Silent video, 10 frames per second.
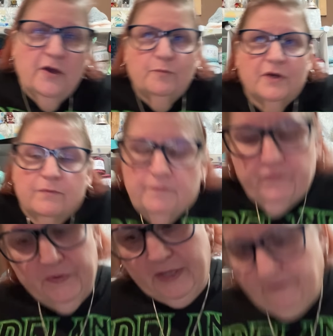But
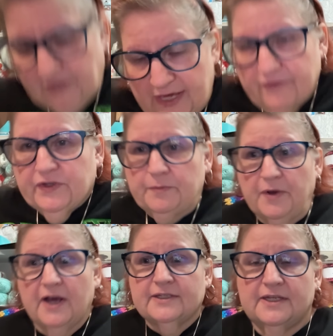if they give a
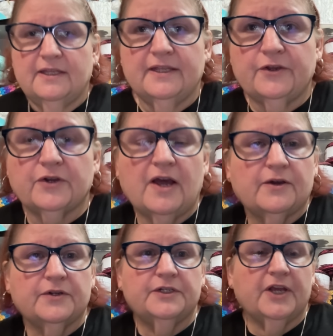deposit, then they're not
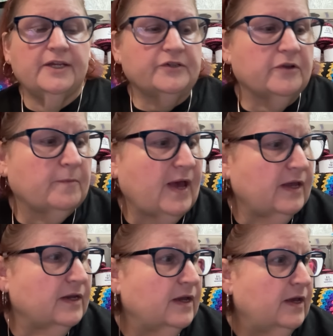going to change their mind.